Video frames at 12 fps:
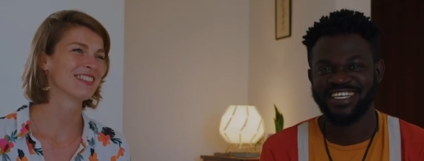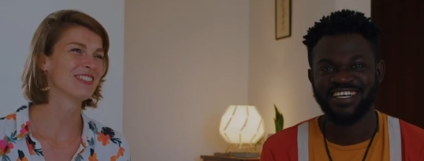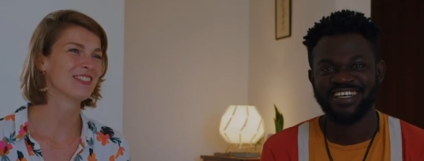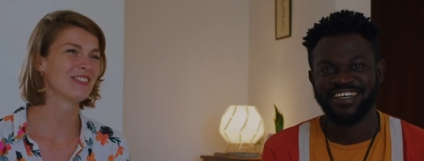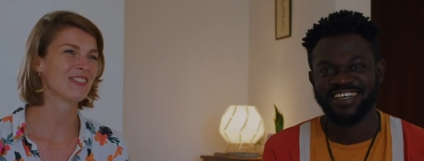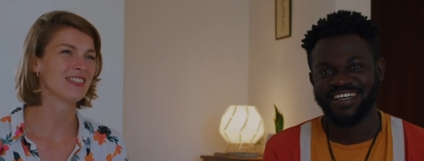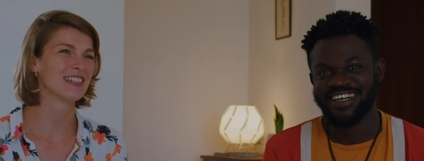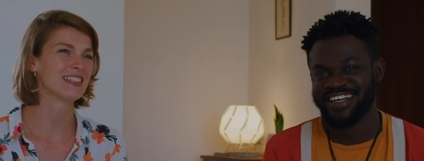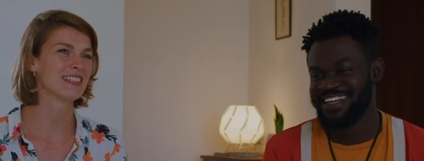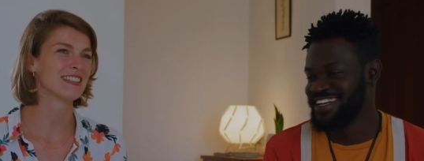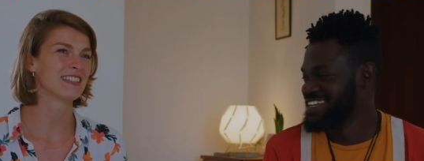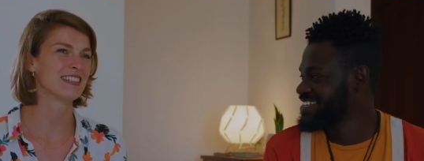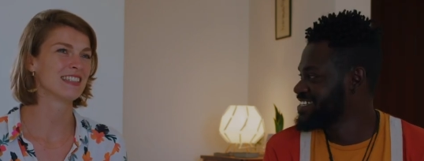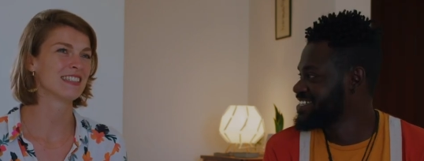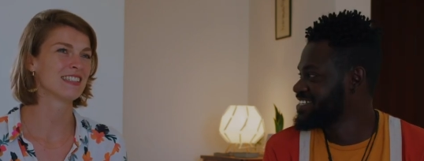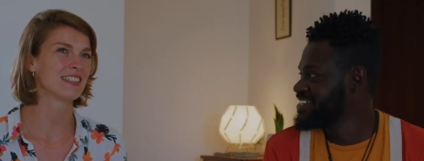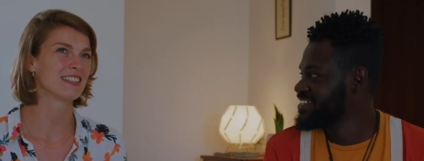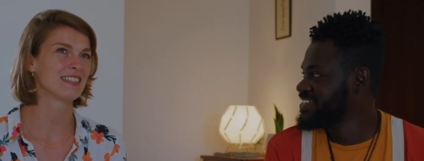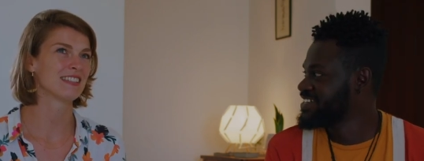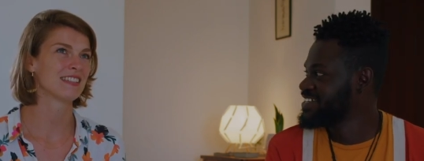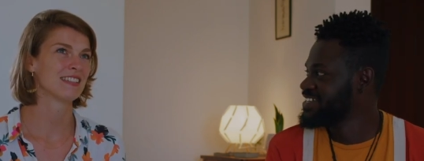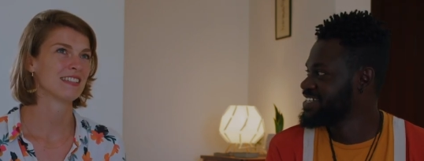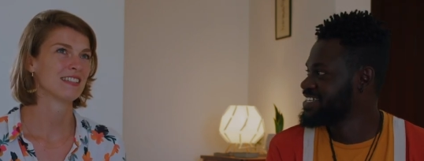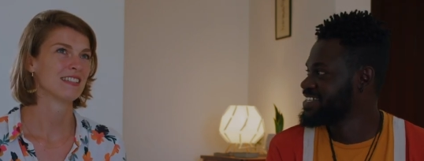Speaker 1: so it's
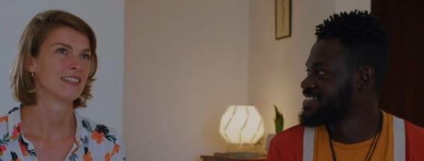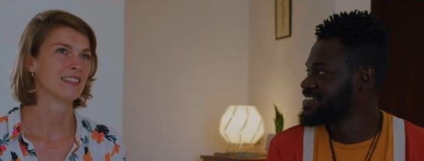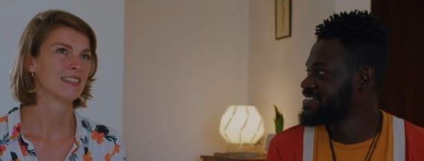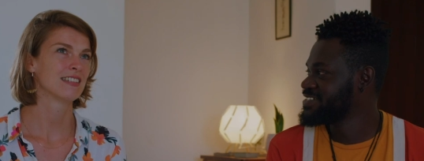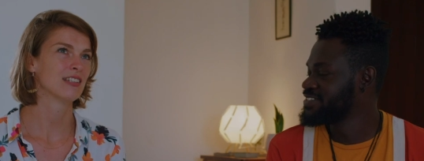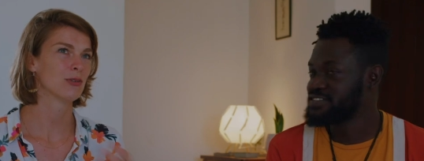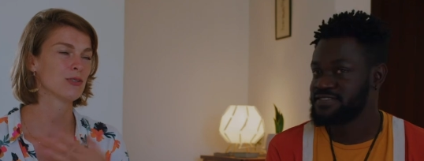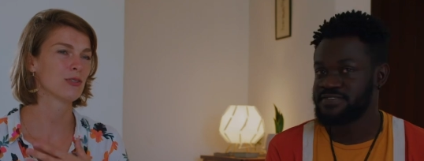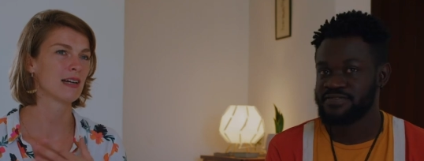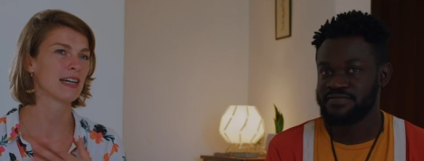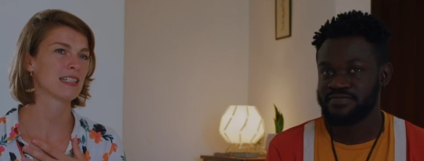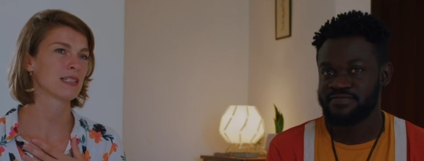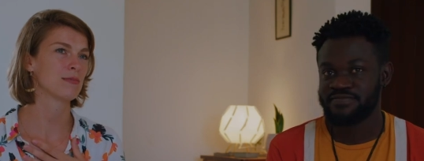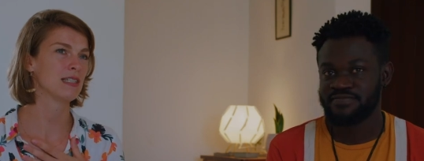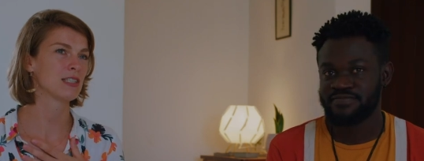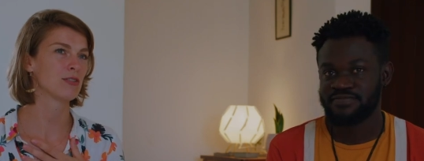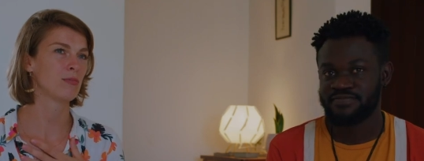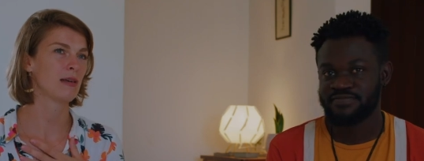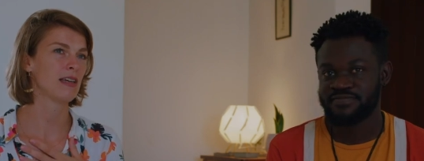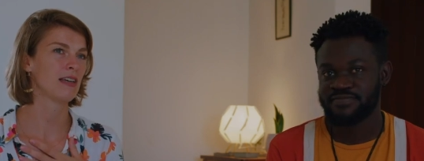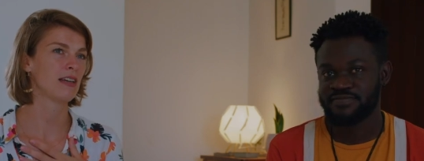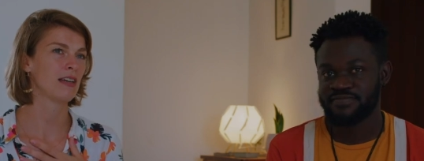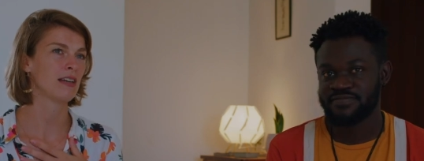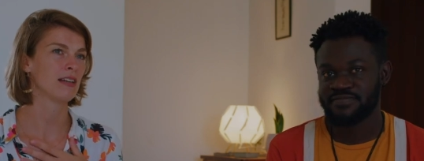also asked me to
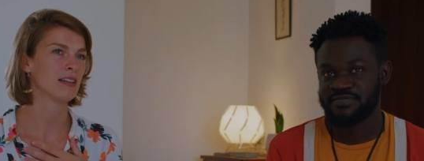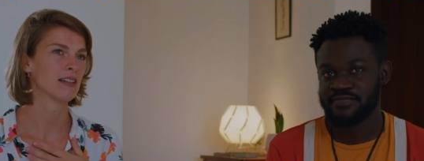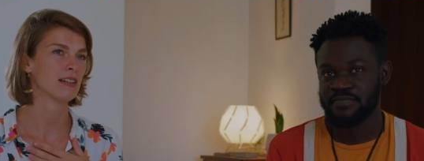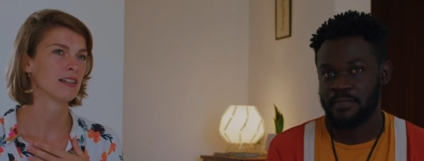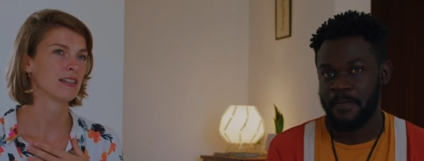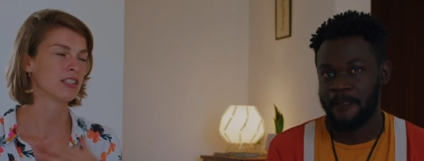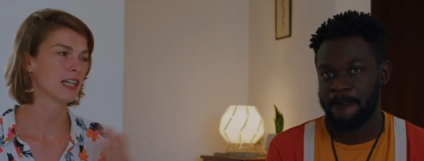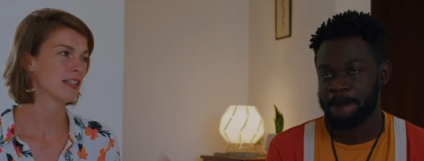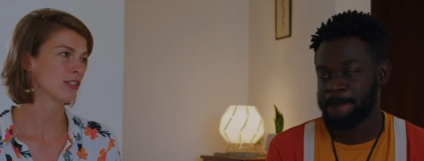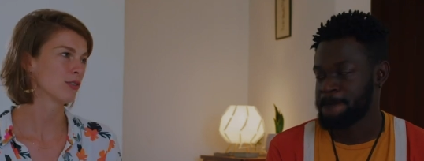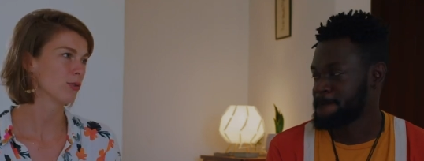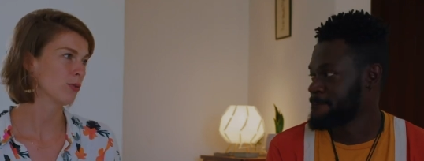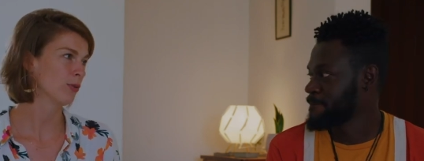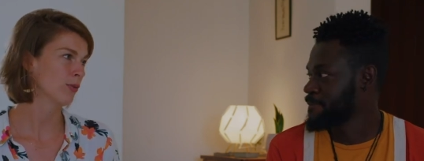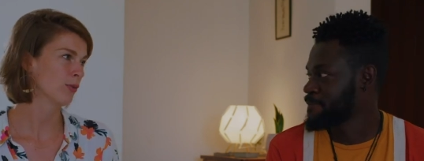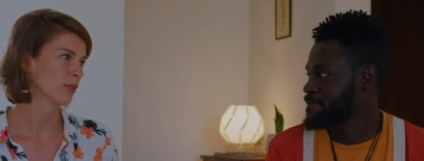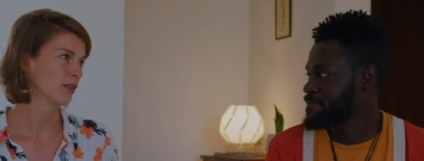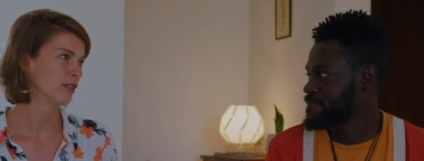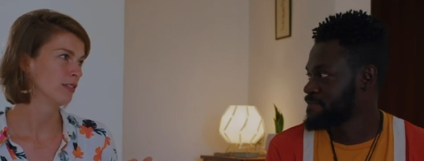be gentle,